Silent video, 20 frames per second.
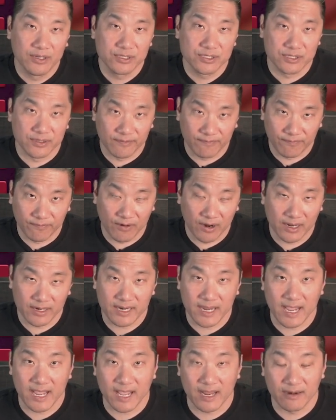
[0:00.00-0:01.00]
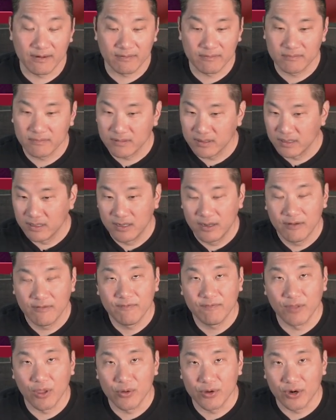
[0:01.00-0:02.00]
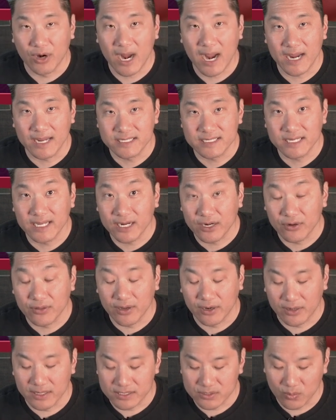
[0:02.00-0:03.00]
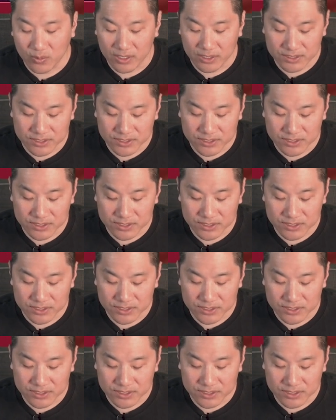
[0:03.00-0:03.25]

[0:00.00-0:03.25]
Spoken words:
to the front and float your highest kicker there as well.